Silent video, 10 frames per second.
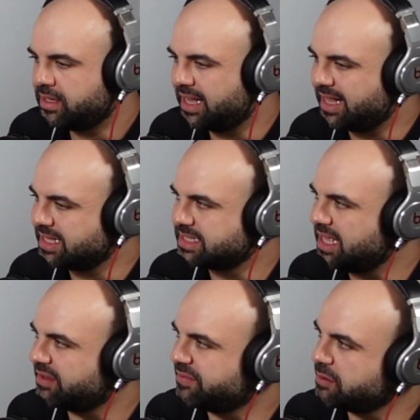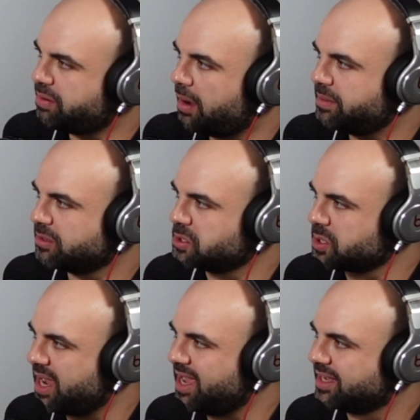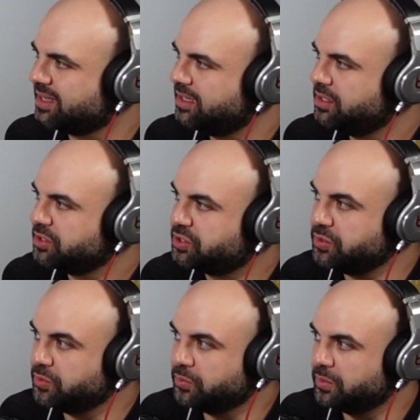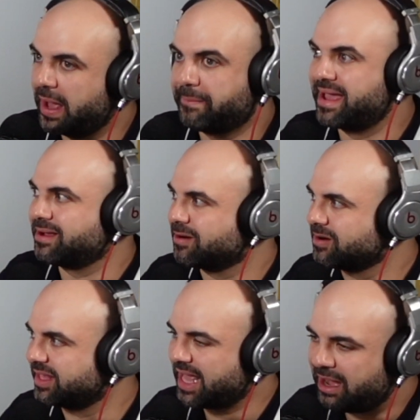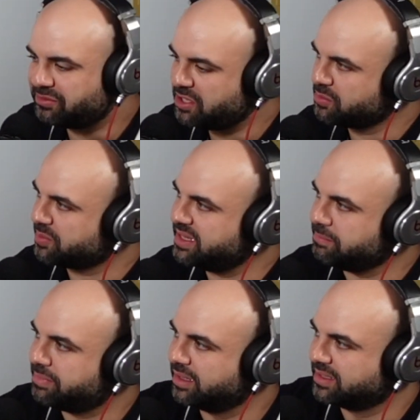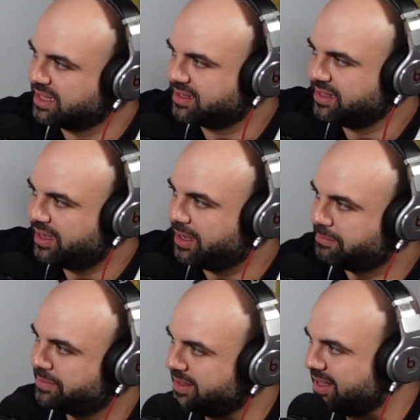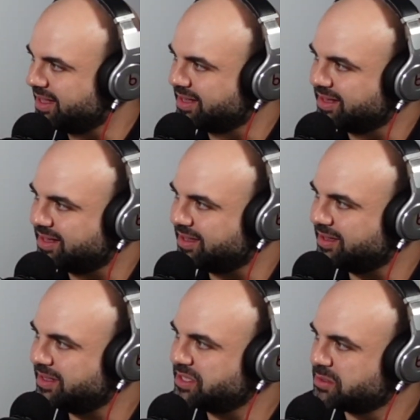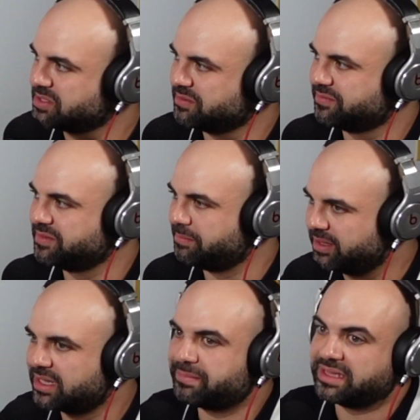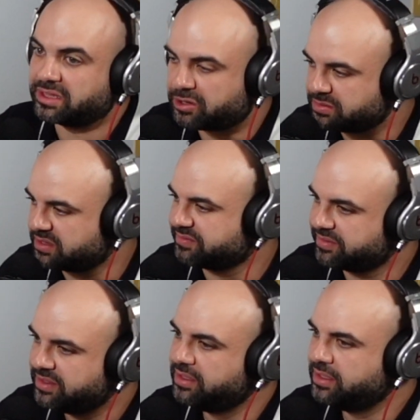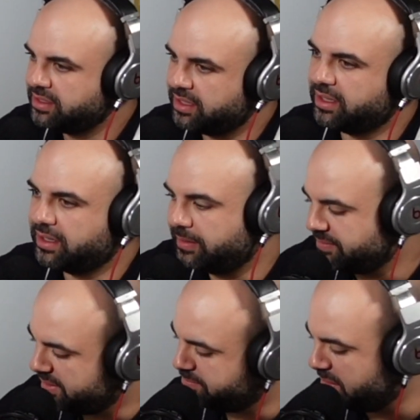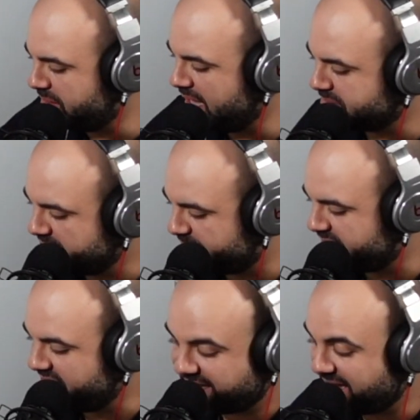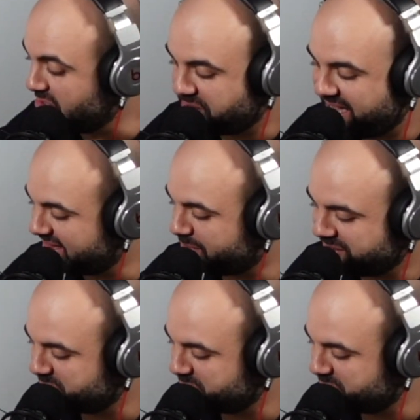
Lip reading: I guess not a very popular track to a banger. Like, how do you really build it up? And in terms of the build up and in terms of the BPMs and everything, again, you take that one as